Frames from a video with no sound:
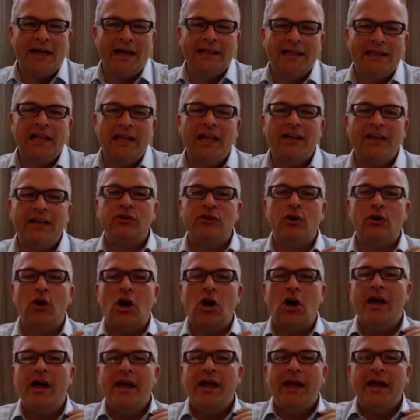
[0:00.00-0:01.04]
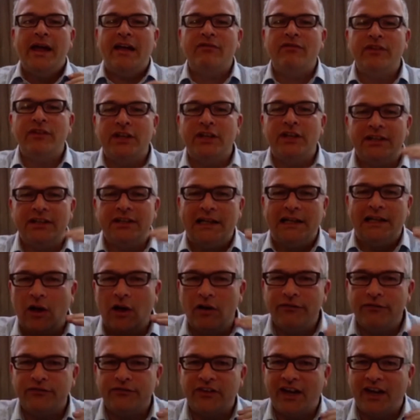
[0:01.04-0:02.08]
unless you're evidently
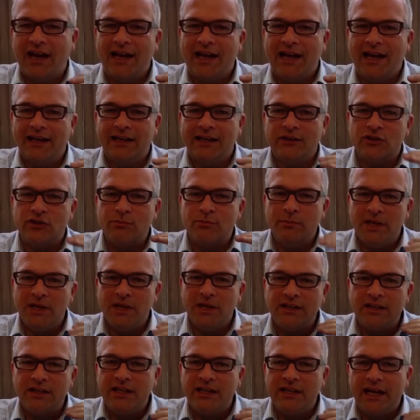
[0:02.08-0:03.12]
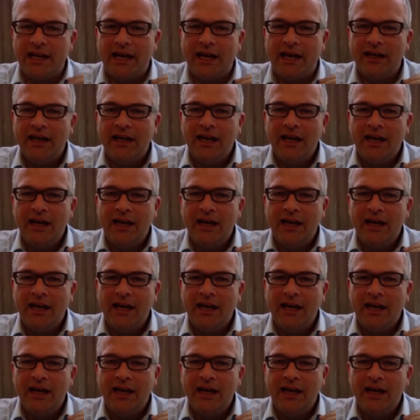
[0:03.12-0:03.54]
off target mid-year,